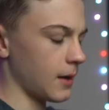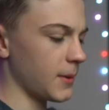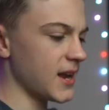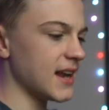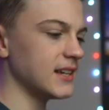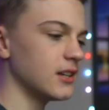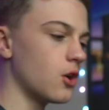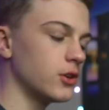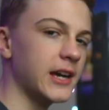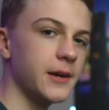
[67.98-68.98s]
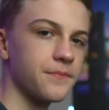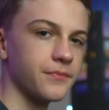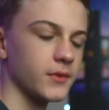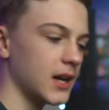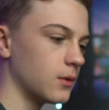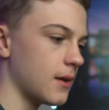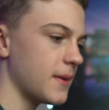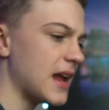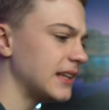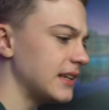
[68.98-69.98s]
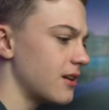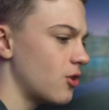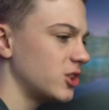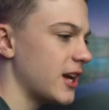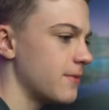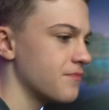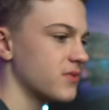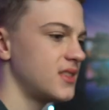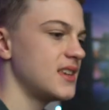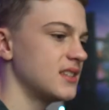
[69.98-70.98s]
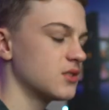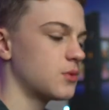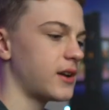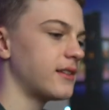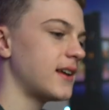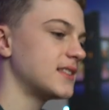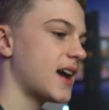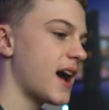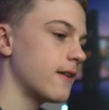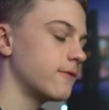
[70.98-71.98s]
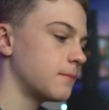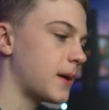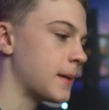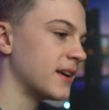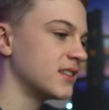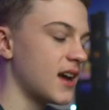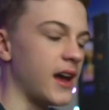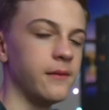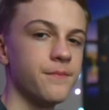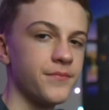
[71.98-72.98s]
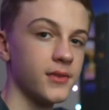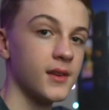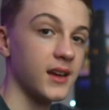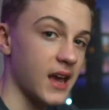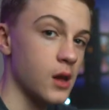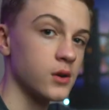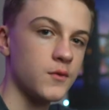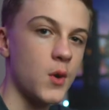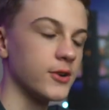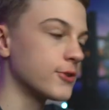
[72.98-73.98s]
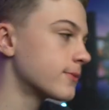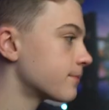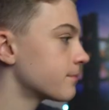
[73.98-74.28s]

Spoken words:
I've been editing all day, and when I'm editing all day, this is what I like to have by my side, a gallon of water.